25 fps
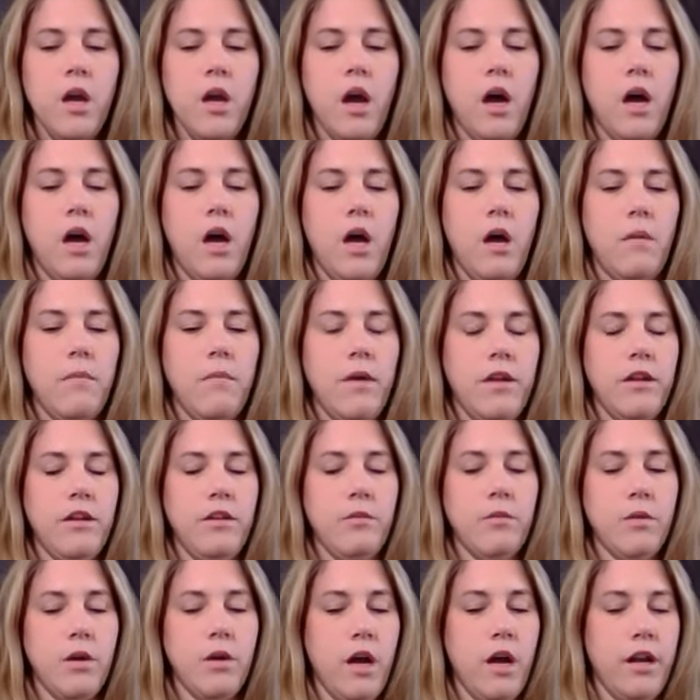And
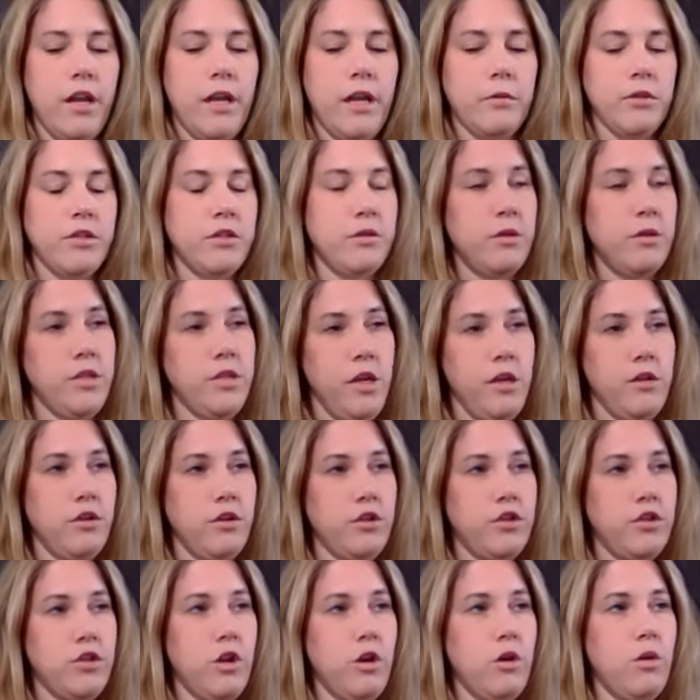you were not able to attend a
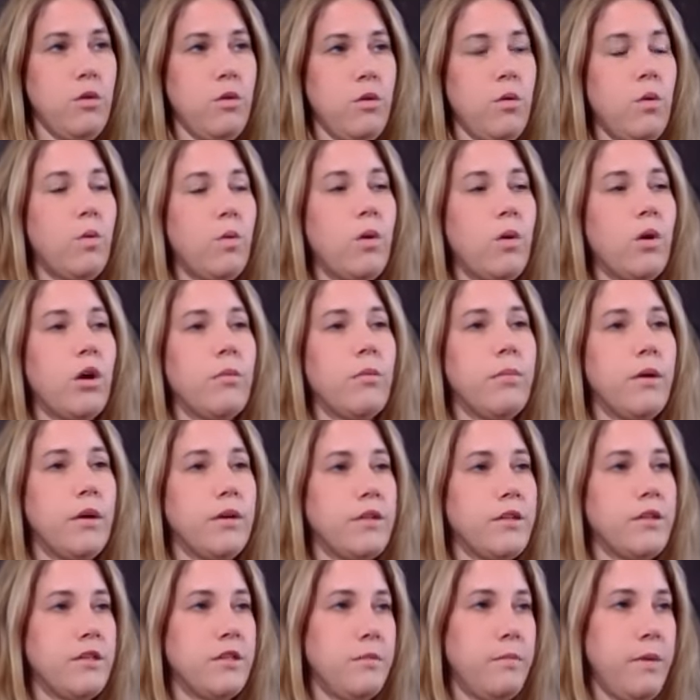show or
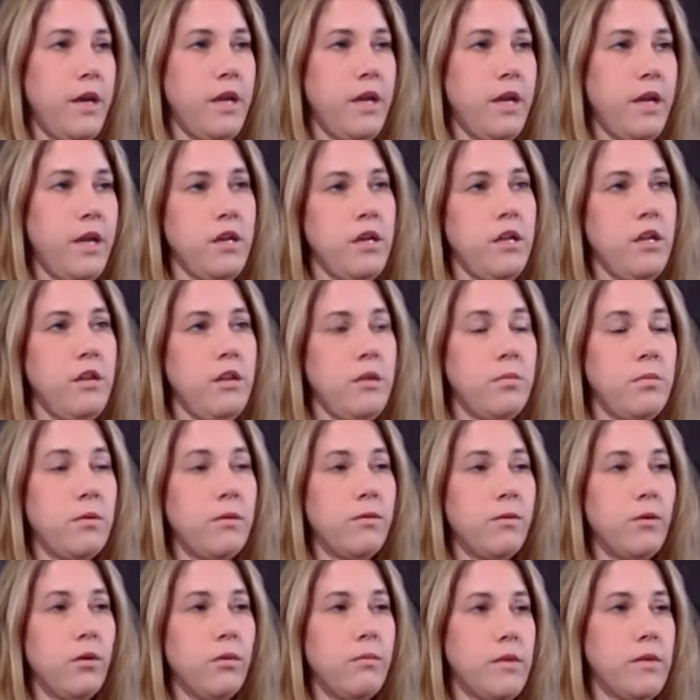participate in the
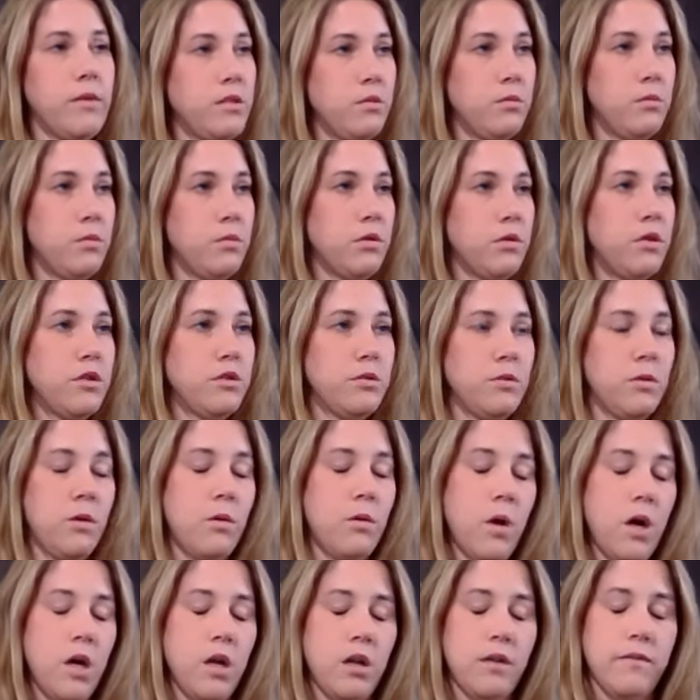performance awards or
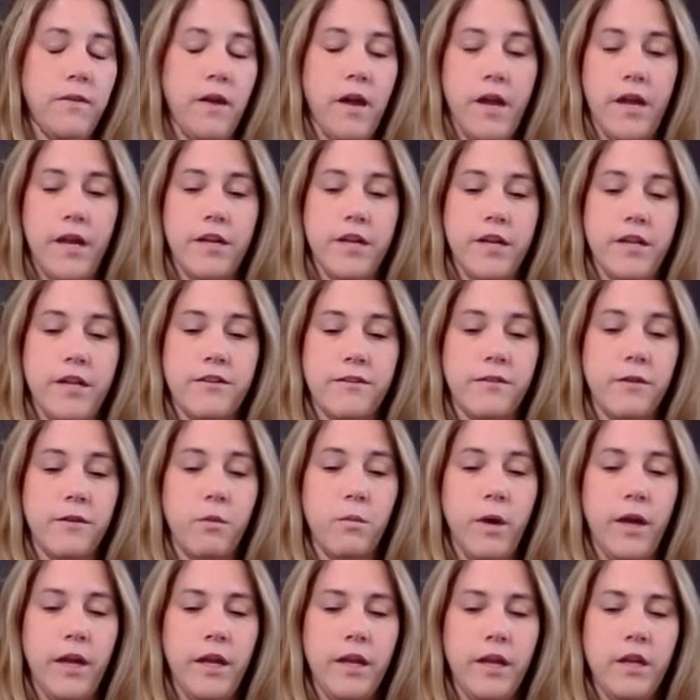qualify in a different
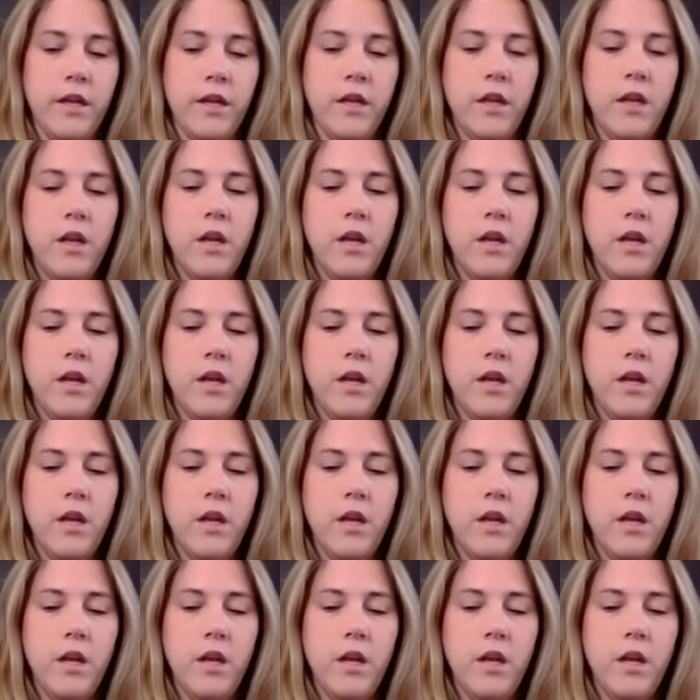way.